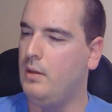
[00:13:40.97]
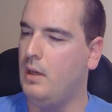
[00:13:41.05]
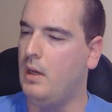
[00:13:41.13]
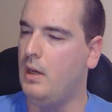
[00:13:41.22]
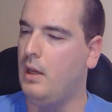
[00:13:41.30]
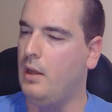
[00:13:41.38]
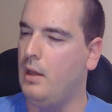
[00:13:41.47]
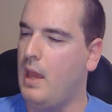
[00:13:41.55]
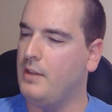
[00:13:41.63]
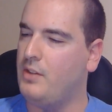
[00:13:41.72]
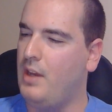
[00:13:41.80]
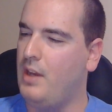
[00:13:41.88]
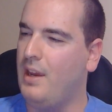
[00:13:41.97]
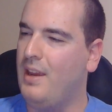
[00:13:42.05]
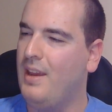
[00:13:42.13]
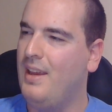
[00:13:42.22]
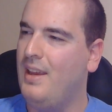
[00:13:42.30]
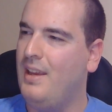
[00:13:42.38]
essay
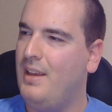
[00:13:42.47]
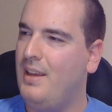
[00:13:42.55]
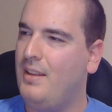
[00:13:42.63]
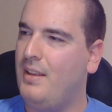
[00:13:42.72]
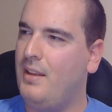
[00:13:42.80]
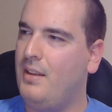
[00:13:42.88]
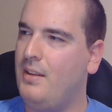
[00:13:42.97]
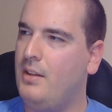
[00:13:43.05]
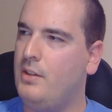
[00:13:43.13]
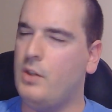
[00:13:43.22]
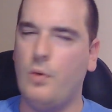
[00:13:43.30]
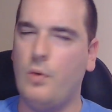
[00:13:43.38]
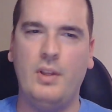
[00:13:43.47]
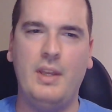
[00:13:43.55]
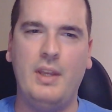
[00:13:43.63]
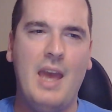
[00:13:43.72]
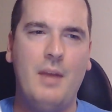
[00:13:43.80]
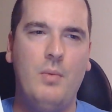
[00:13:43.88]
don't
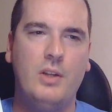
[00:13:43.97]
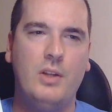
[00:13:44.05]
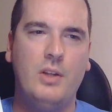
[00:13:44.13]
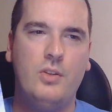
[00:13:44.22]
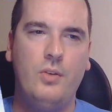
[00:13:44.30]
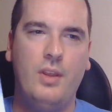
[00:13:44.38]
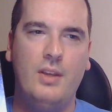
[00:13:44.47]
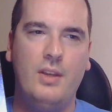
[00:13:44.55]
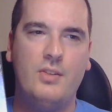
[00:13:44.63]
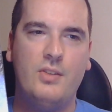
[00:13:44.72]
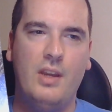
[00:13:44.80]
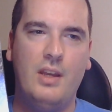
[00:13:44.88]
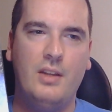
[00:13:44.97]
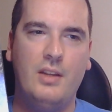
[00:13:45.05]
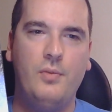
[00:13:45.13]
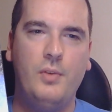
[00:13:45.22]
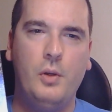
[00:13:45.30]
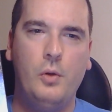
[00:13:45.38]
really add much to this, and
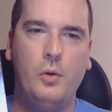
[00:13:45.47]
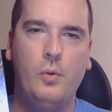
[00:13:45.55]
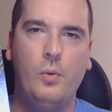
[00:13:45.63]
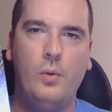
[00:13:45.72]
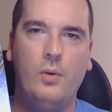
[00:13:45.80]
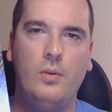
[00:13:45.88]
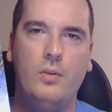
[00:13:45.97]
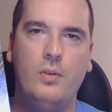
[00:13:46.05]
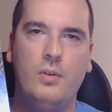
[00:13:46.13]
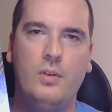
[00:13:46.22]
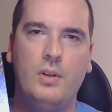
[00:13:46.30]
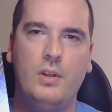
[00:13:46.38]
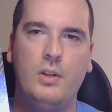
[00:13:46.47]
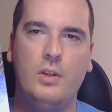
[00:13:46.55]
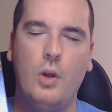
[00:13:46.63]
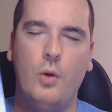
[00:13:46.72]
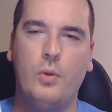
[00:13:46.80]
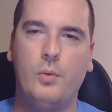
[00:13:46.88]
if you
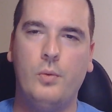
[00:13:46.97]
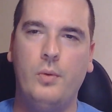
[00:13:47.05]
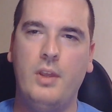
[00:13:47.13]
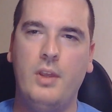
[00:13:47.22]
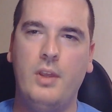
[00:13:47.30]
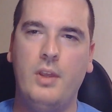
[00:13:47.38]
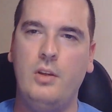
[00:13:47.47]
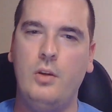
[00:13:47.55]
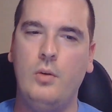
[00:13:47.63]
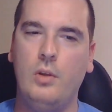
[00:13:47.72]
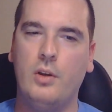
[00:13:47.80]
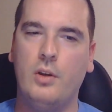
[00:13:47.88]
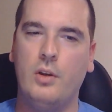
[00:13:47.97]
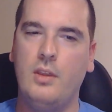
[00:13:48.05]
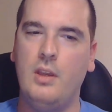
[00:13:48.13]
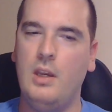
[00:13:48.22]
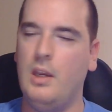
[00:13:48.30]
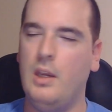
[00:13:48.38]
go through this and you look at
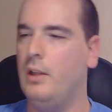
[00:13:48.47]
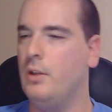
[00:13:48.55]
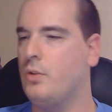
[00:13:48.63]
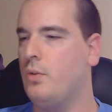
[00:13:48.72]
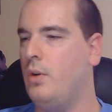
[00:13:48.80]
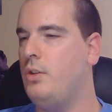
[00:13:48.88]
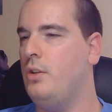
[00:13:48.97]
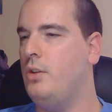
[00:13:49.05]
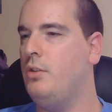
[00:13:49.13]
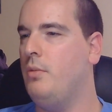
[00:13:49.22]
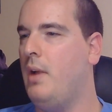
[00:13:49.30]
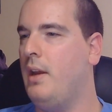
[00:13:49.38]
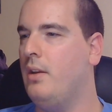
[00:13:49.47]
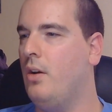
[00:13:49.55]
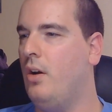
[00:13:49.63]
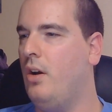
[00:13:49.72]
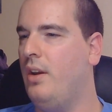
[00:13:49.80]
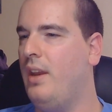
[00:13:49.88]
the illustrations, you might
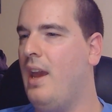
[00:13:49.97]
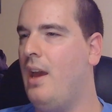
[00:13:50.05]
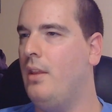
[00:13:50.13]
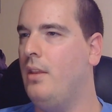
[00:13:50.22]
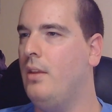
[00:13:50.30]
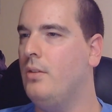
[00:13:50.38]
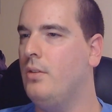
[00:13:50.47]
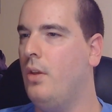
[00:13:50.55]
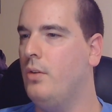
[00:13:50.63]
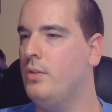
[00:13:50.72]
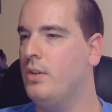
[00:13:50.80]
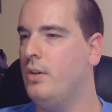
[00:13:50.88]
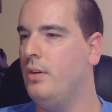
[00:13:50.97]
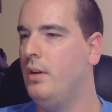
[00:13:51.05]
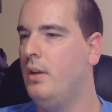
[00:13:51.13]
go, oh yeah, and those are